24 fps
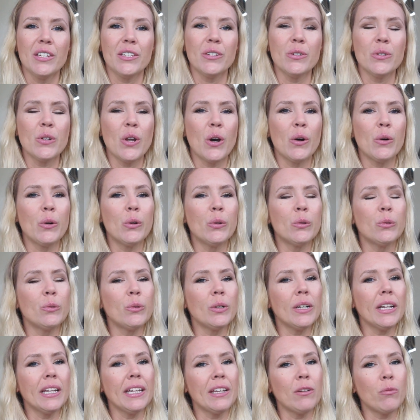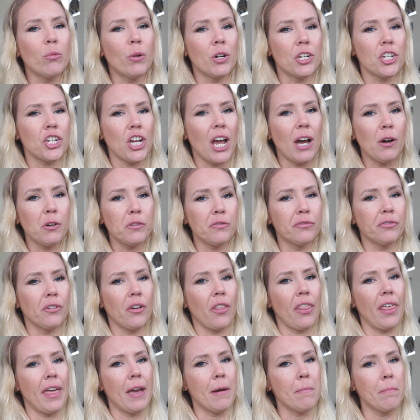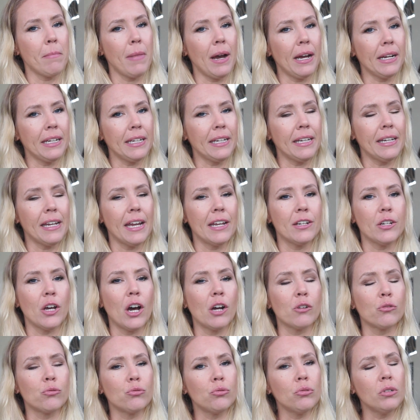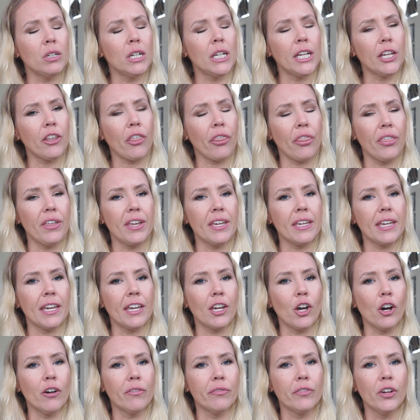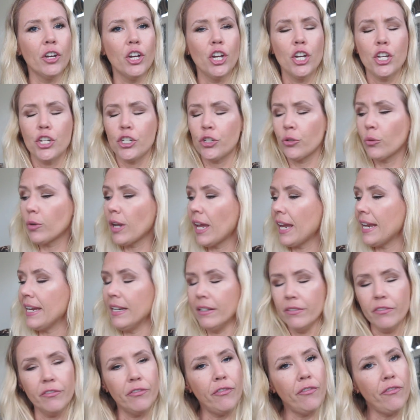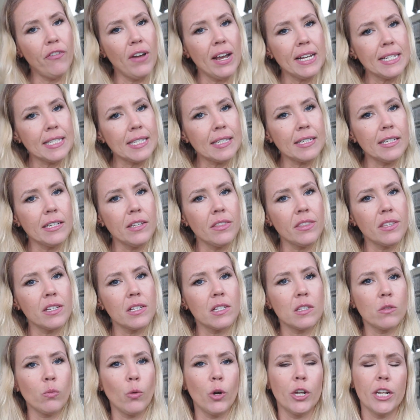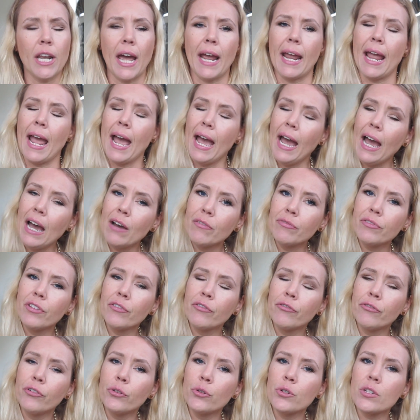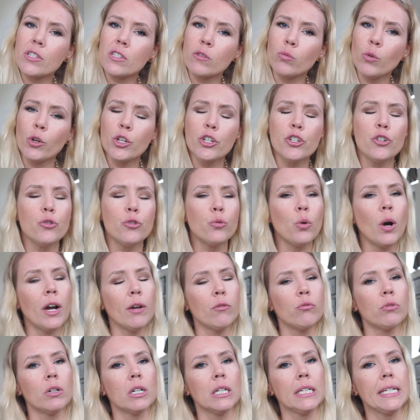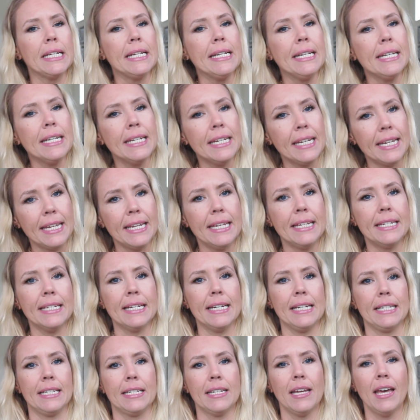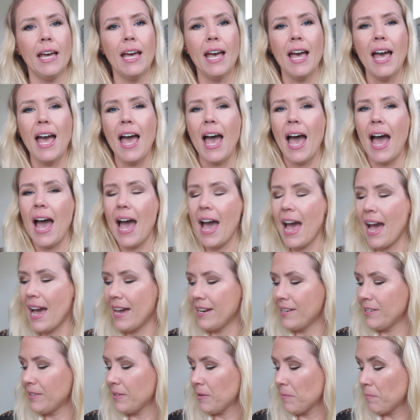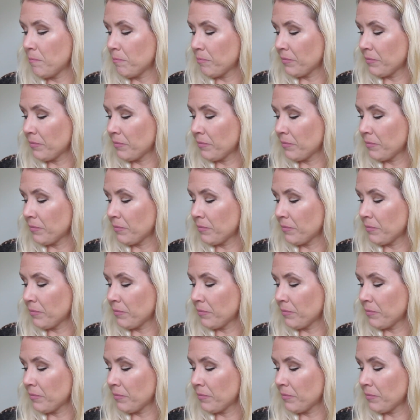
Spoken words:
you know, who really watch out for their money and are really thinking of, should I invest in this one? I have the first one, do I really need it? And